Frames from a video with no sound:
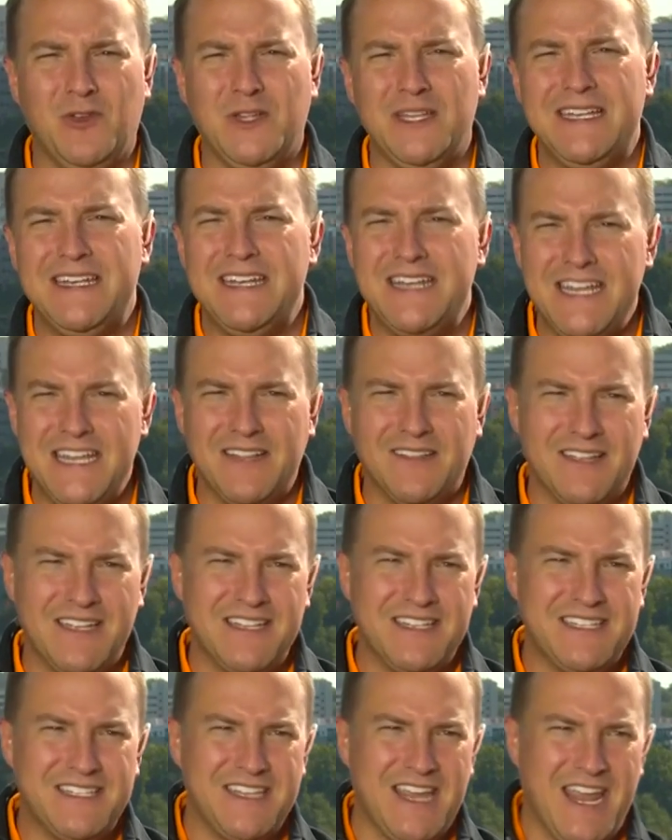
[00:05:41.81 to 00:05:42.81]
Neyland
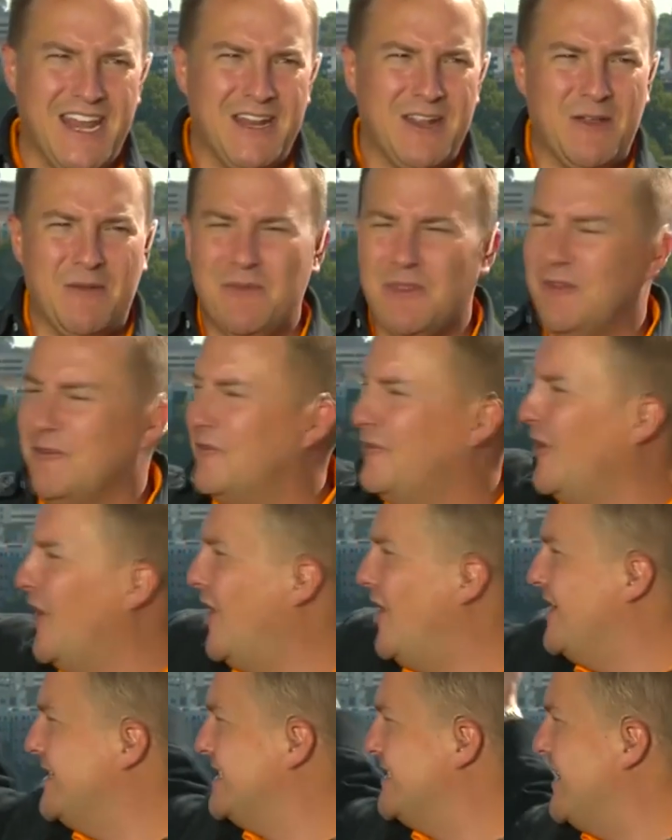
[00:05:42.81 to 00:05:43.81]
Stadium. The
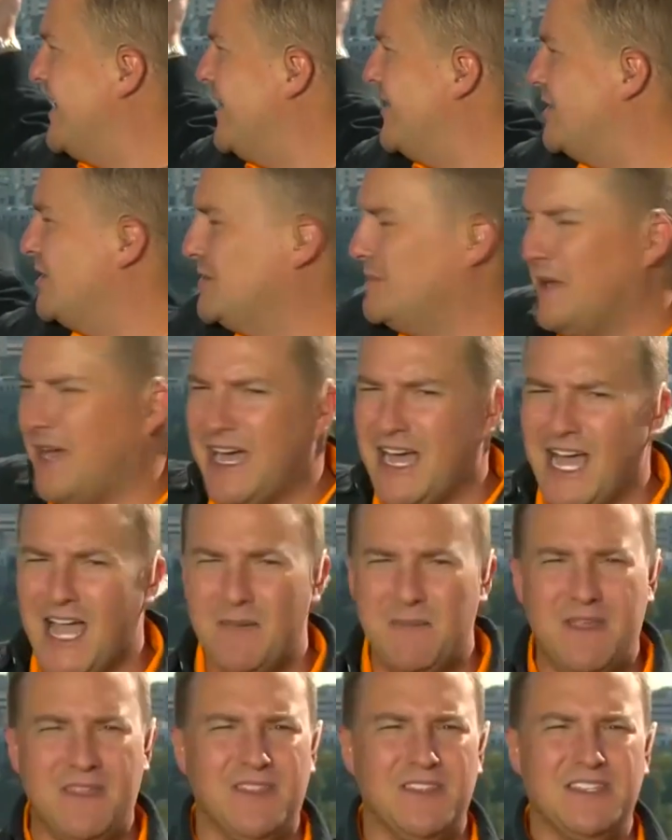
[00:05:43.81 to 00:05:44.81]
Vols letters behind
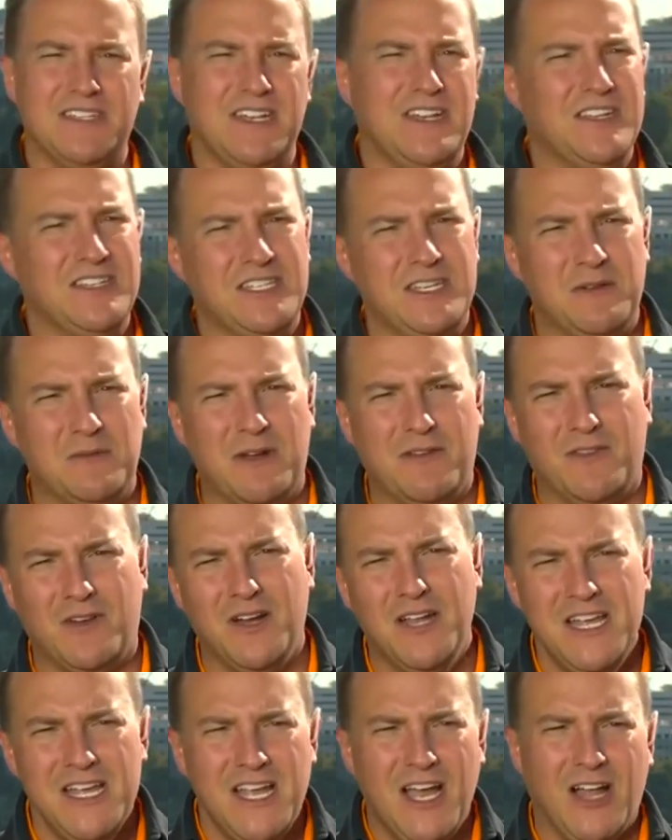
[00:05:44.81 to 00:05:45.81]
me, the Tennessee River,
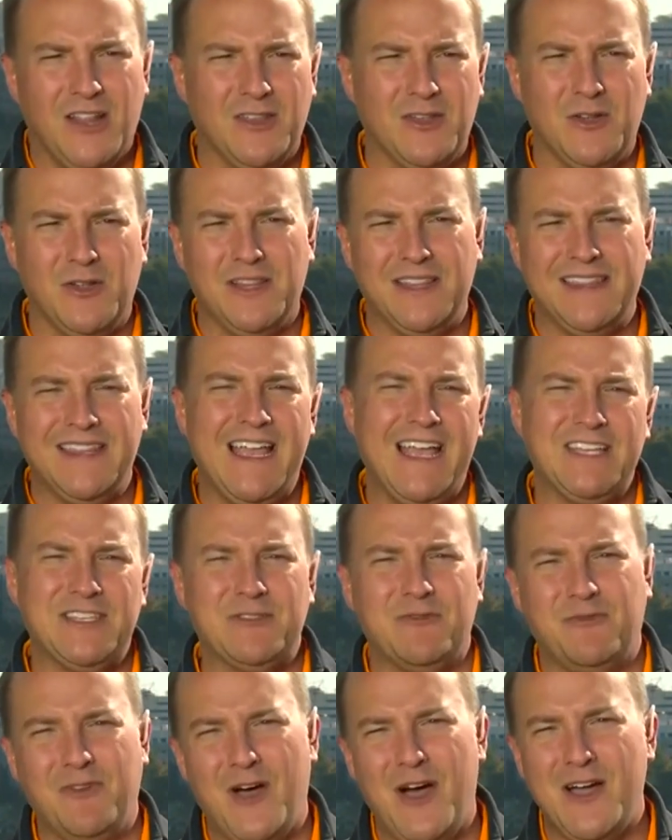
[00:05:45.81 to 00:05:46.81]
a little less
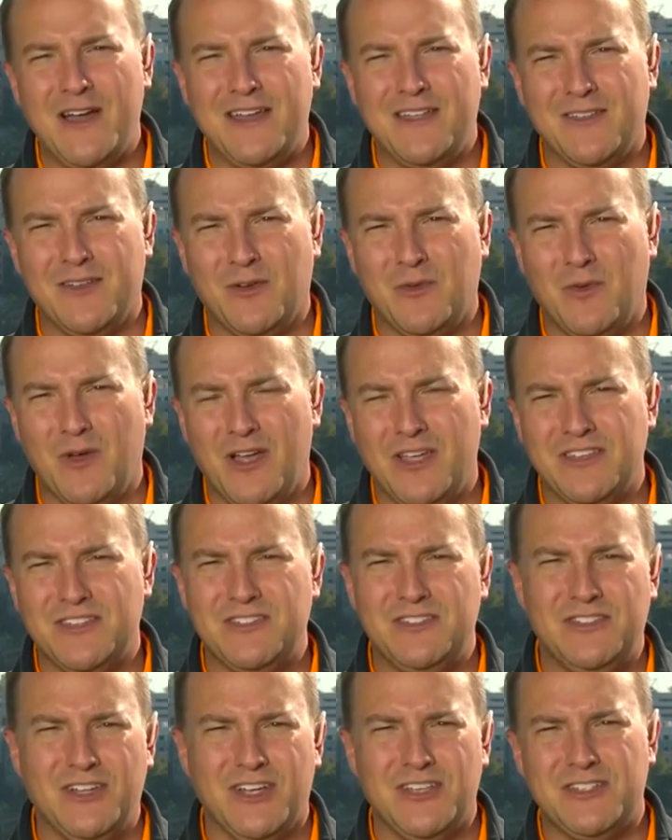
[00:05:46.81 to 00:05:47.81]
foggy than it was
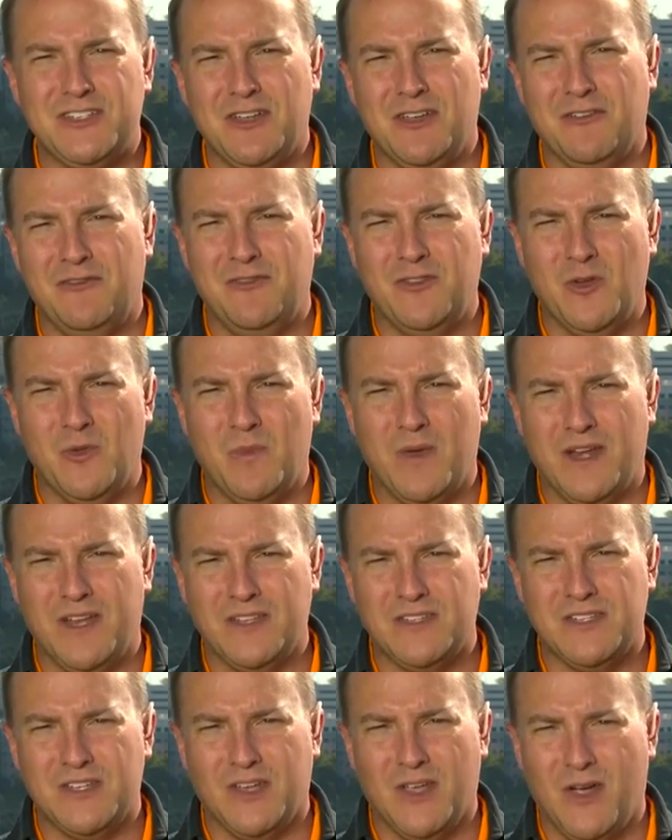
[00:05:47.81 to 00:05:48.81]
just a few
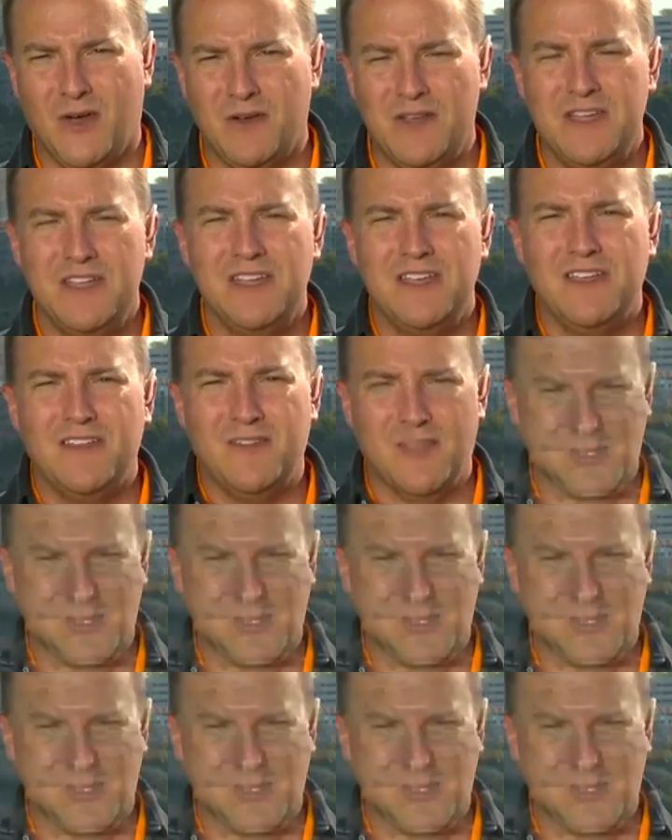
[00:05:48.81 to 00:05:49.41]
minutes ago. This